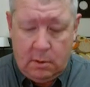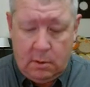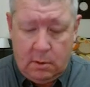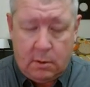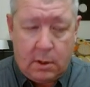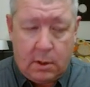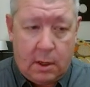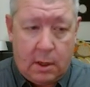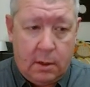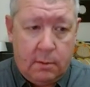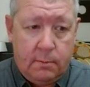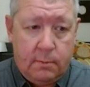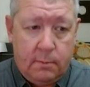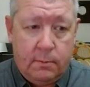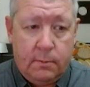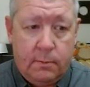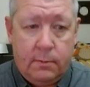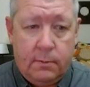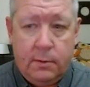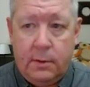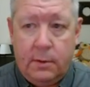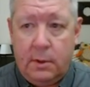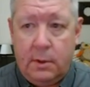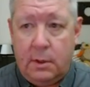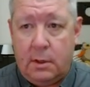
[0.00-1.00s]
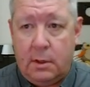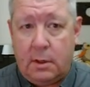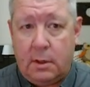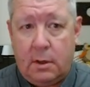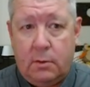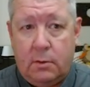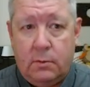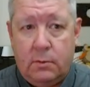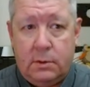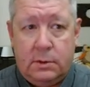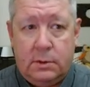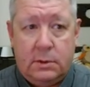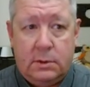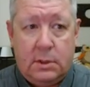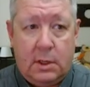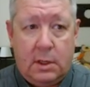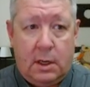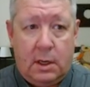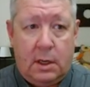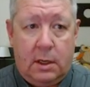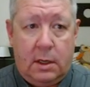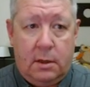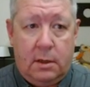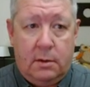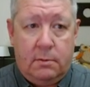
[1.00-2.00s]
Okay, then I would
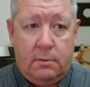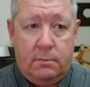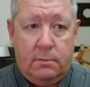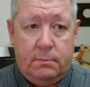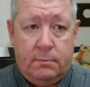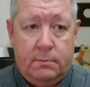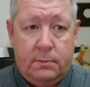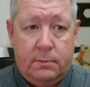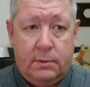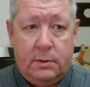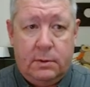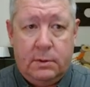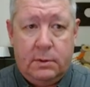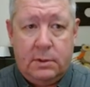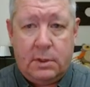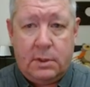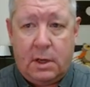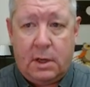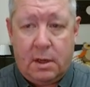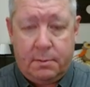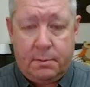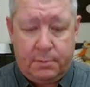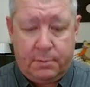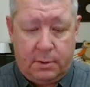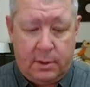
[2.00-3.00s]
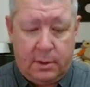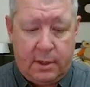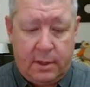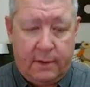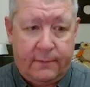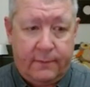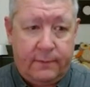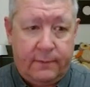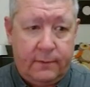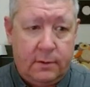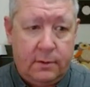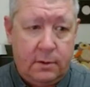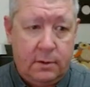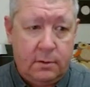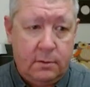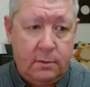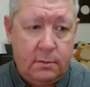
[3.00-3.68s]
say top left